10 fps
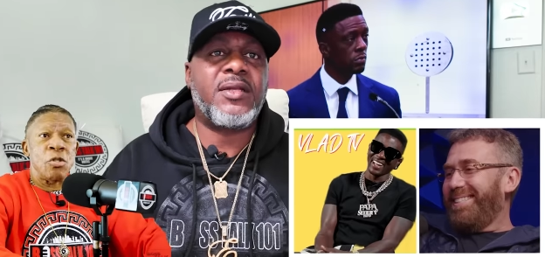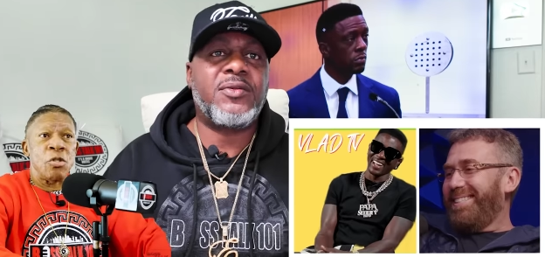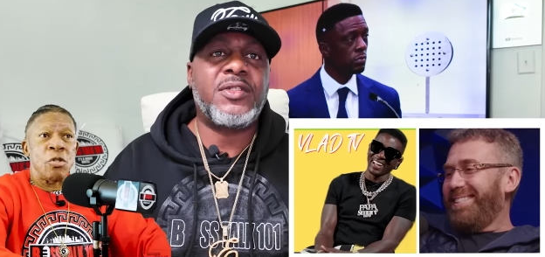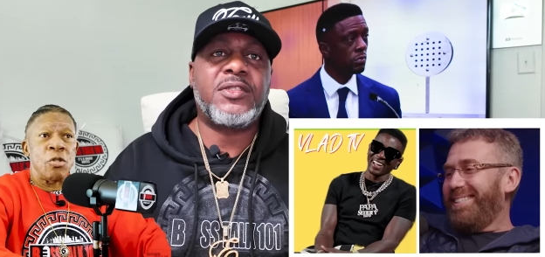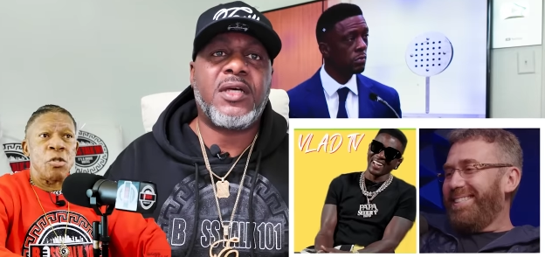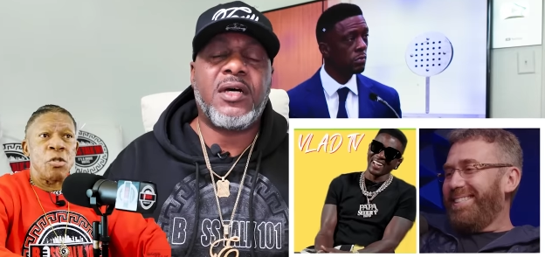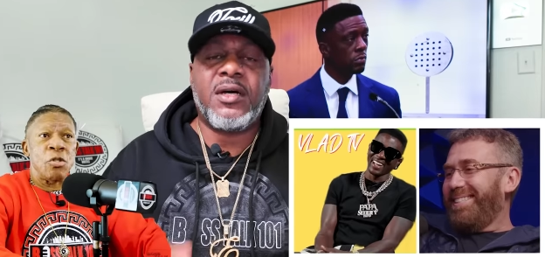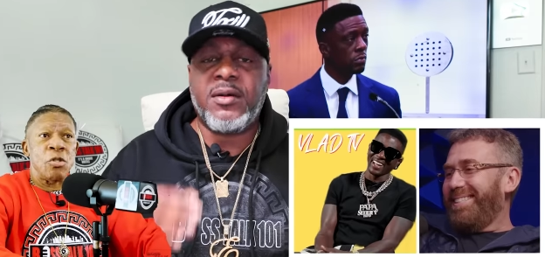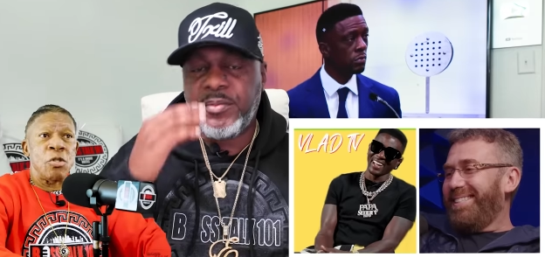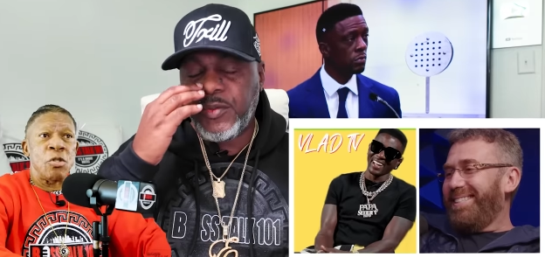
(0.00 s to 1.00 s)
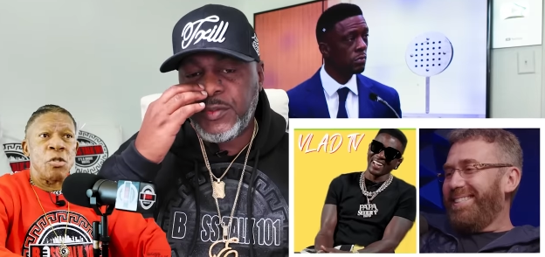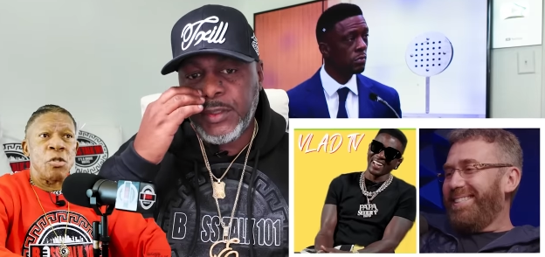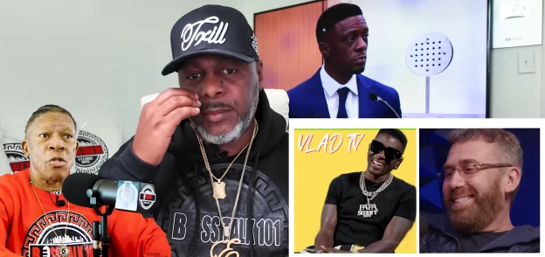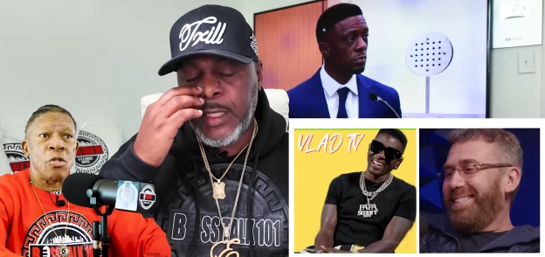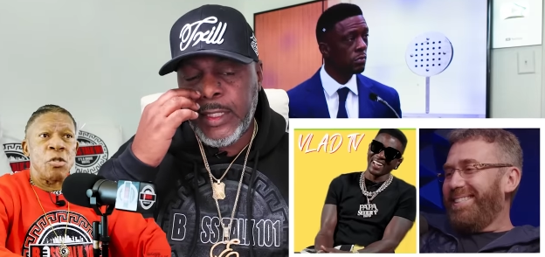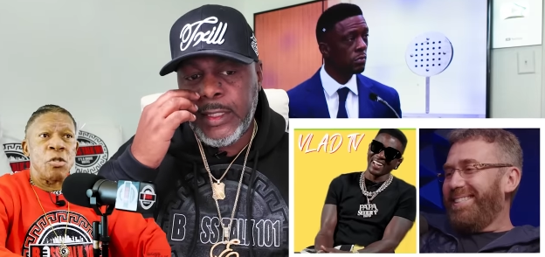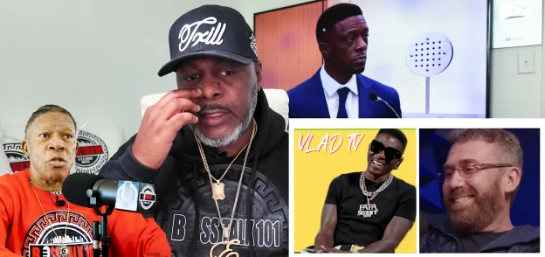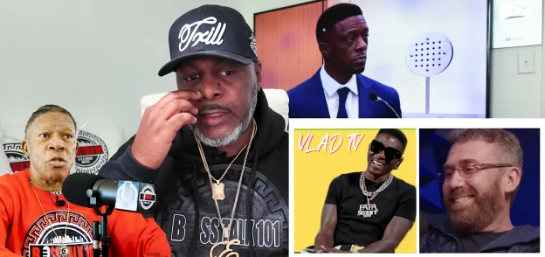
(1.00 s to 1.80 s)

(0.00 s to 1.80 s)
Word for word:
Speaker 1: in on this Boosie, man,